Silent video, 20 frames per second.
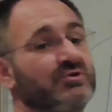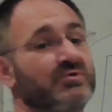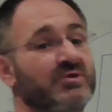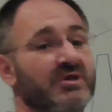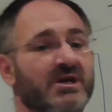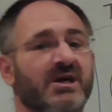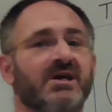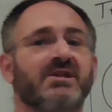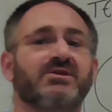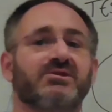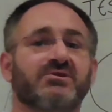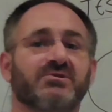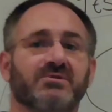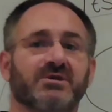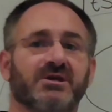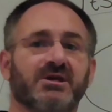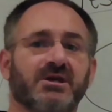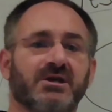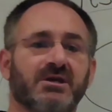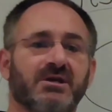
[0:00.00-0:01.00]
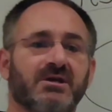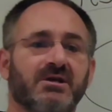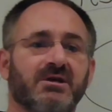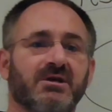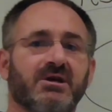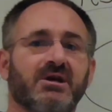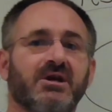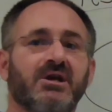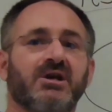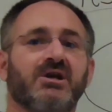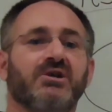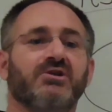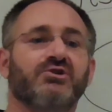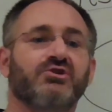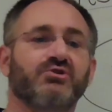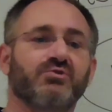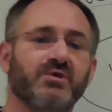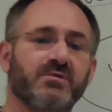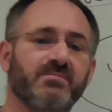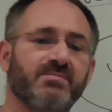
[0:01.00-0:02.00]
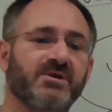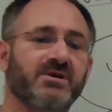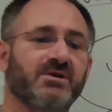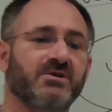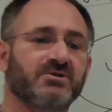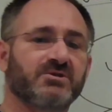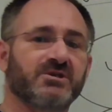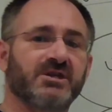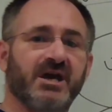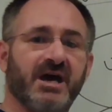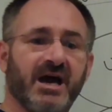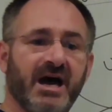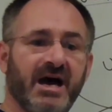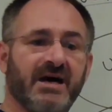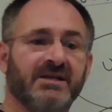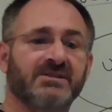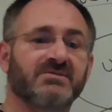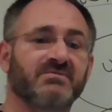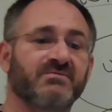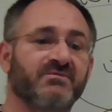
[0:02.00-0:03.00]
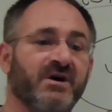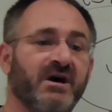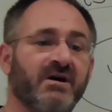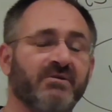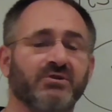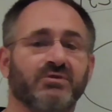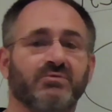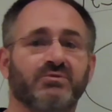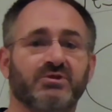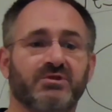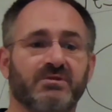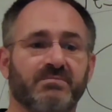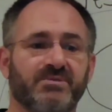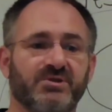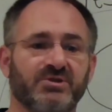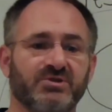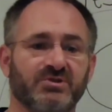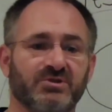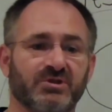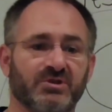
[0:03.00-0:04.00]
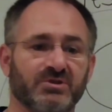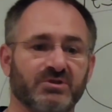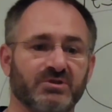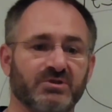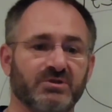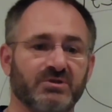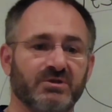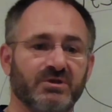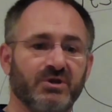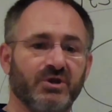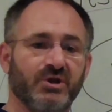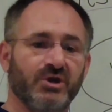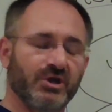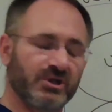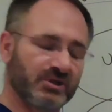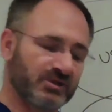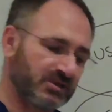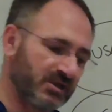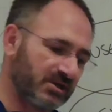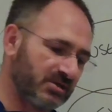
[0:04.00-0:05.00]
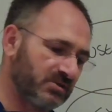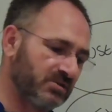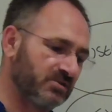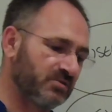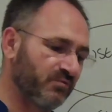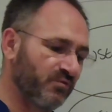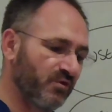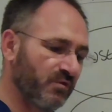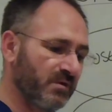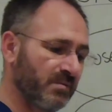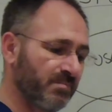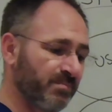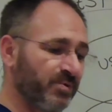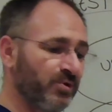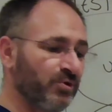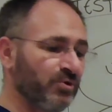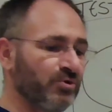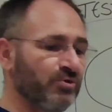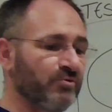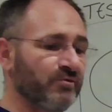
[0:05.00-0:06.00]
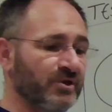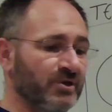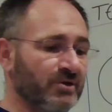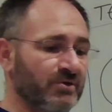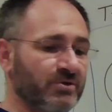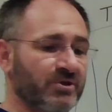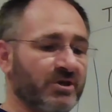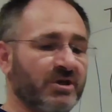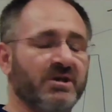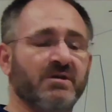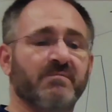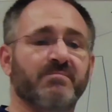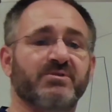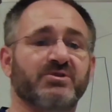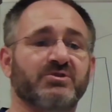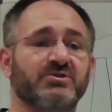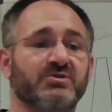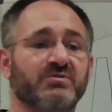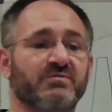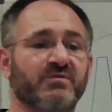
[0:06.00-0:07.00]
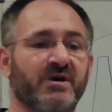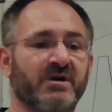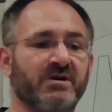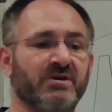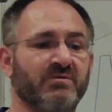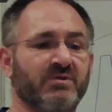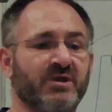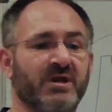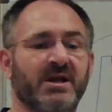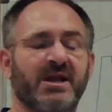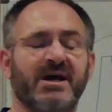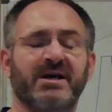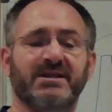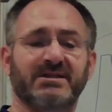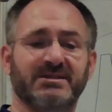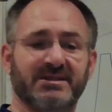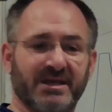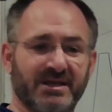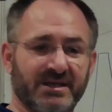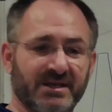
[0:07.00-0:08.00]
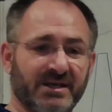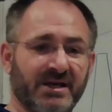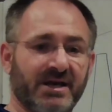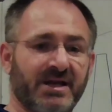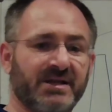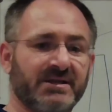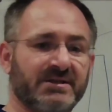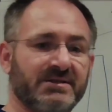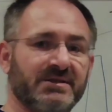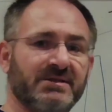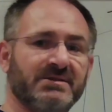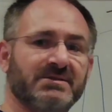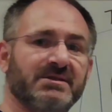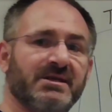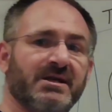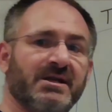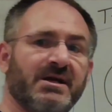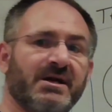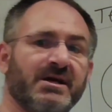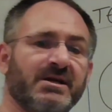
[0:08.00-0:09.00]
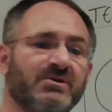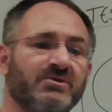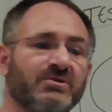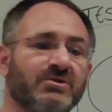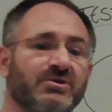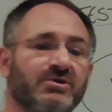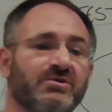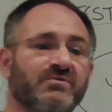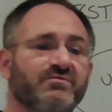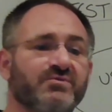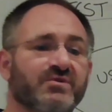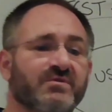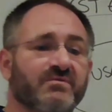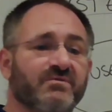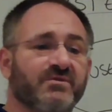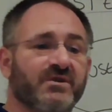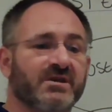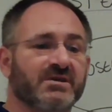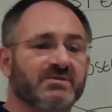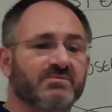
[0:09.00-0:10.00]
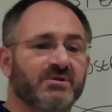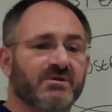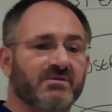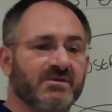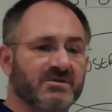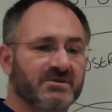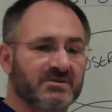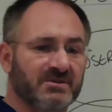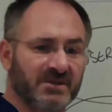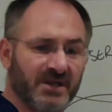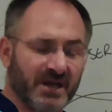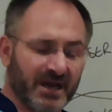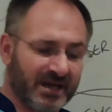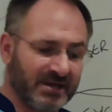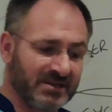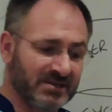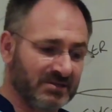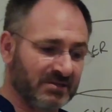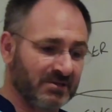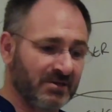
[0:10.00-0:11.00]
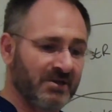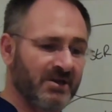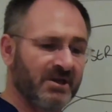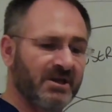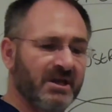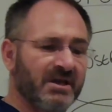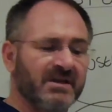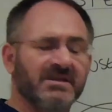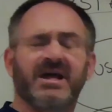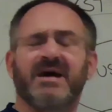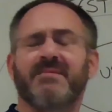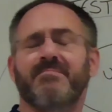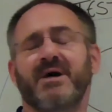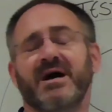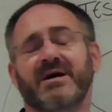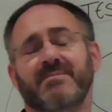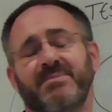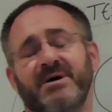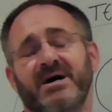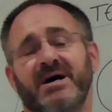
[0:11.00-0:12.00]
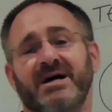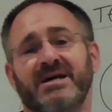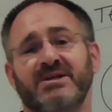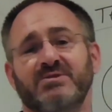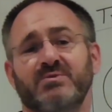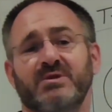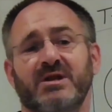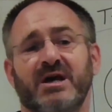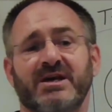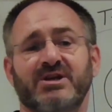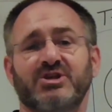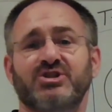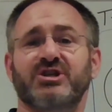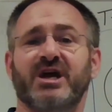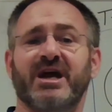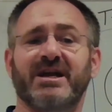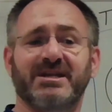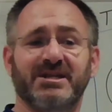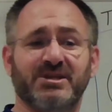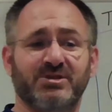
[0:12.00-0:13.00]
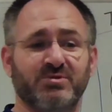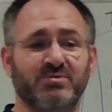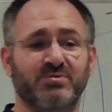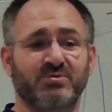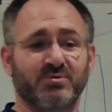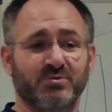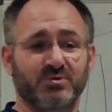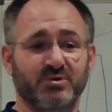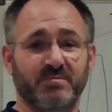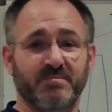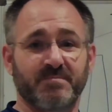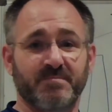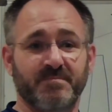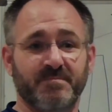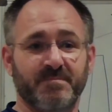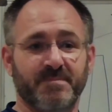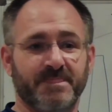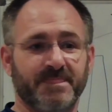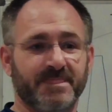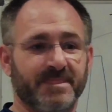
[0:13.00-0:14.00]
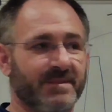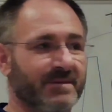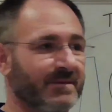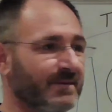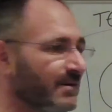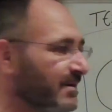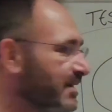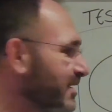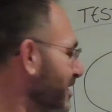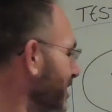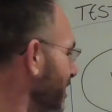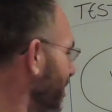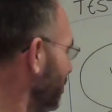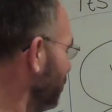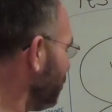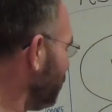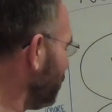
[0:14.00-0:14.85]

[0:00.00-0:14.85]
you can do it because it adds value to the business. Testers are very poor in looking at business value. They like technicalities, they like uncovering things where it's nice. Like magpies, we like shiny tools. And